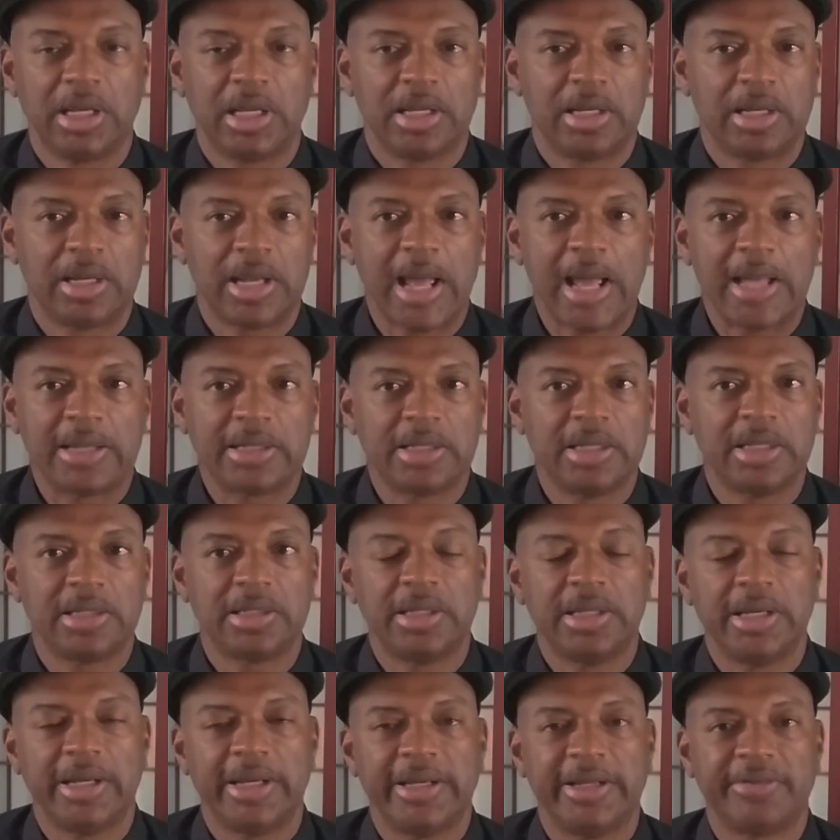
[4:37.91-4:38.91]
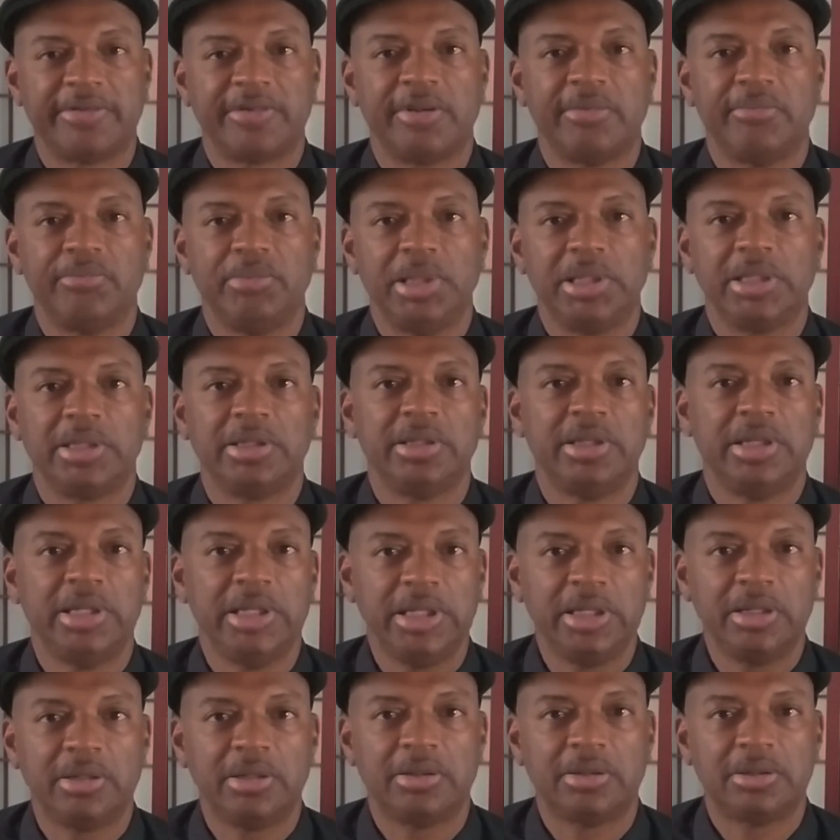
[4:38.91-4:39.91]
Not that it's a big
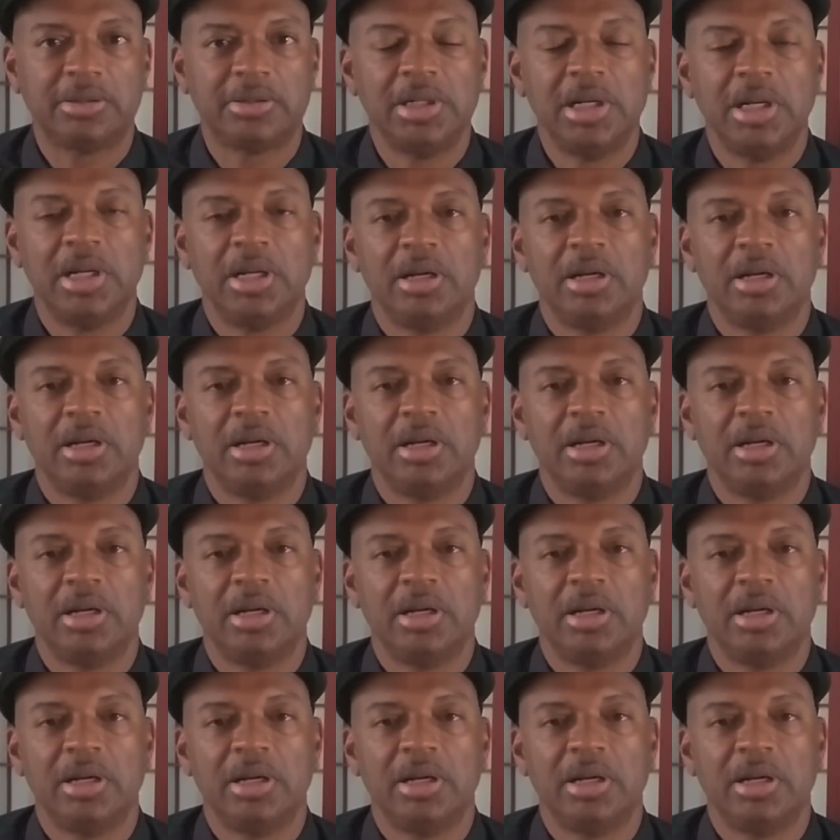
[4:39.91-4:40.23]
deal,